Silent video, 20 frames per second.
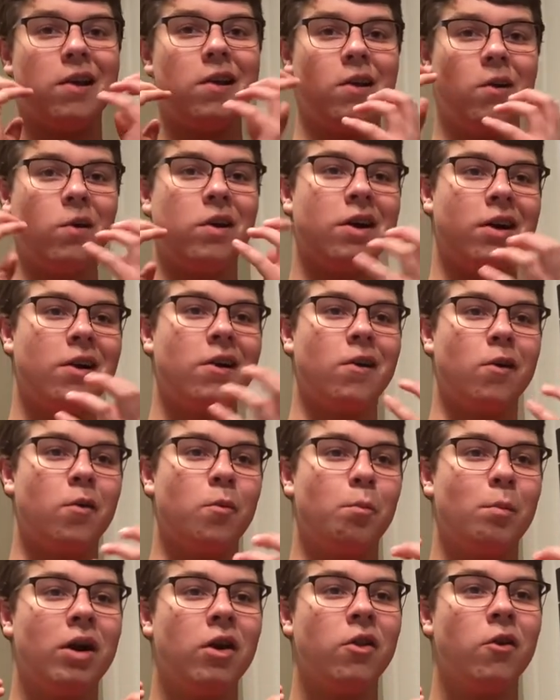you know, cut your
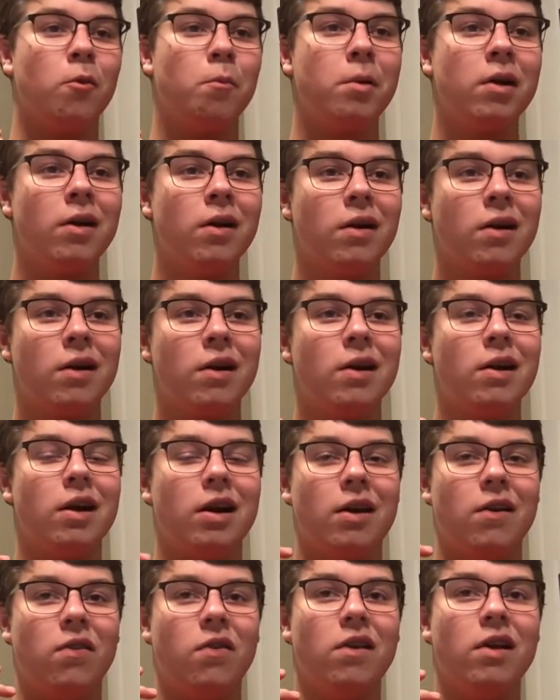mouth open.
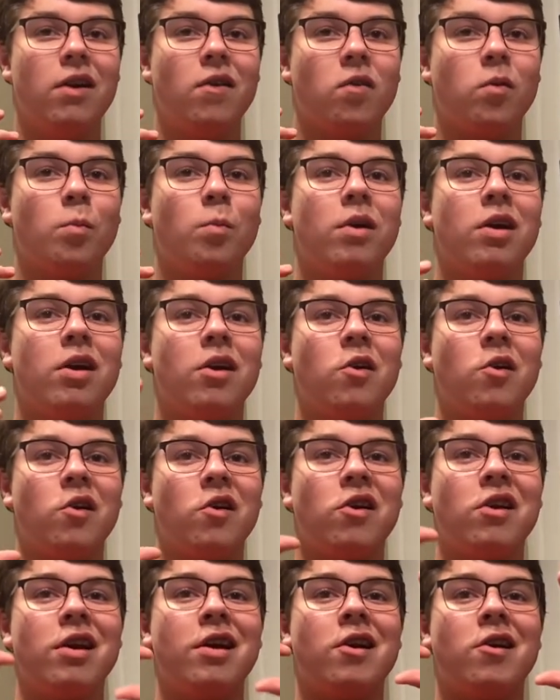And then from there you
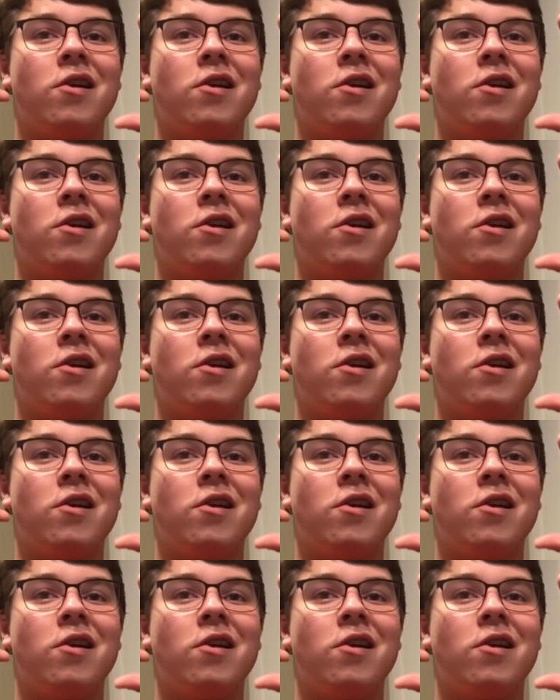just take